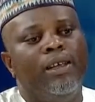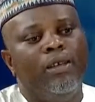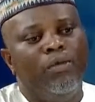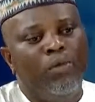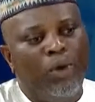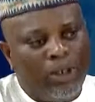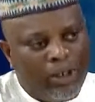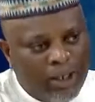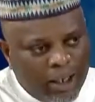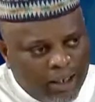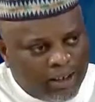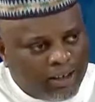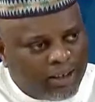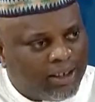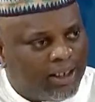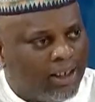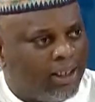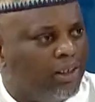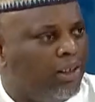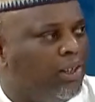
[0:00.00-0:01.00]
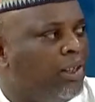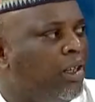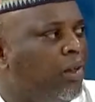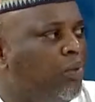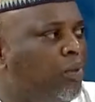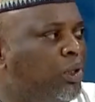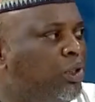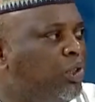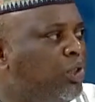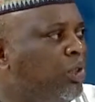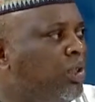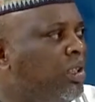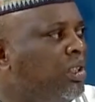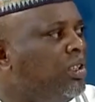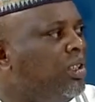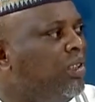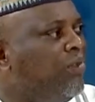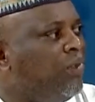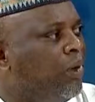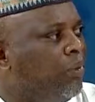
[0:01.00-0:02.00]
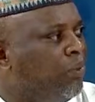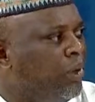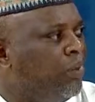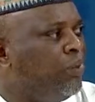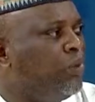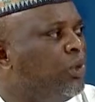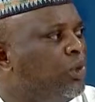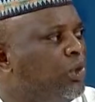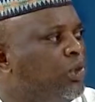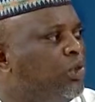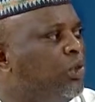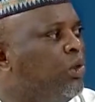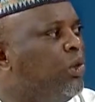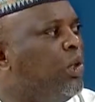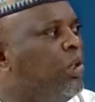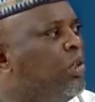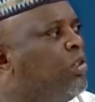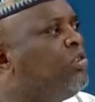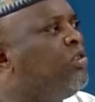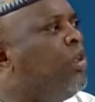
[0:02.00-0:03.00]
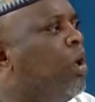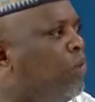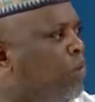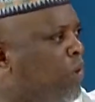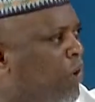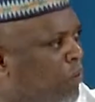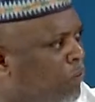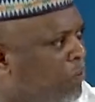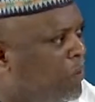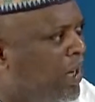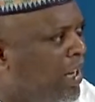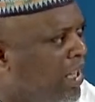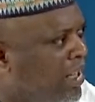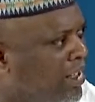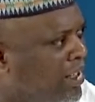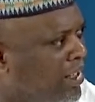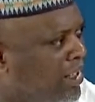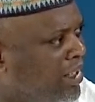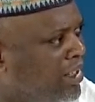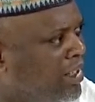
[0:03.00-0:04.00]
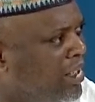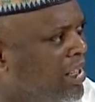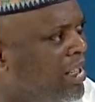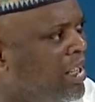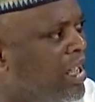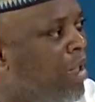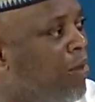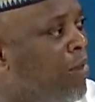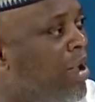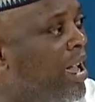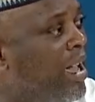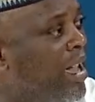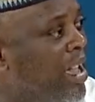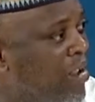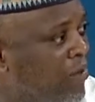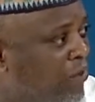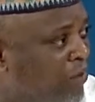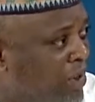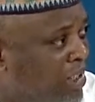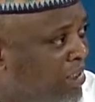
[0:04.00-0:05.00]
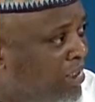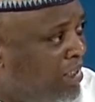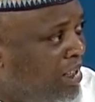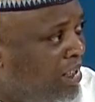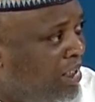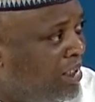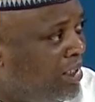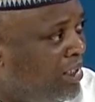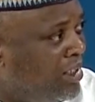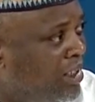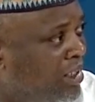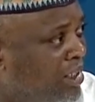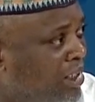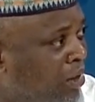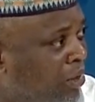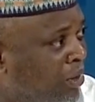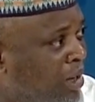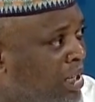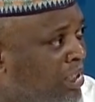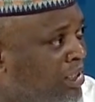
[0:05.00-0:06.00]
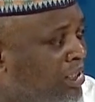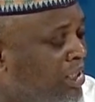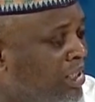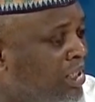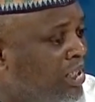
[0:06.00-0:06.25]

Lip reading: But this is another opportunity for people to stop complaining about everything, all right?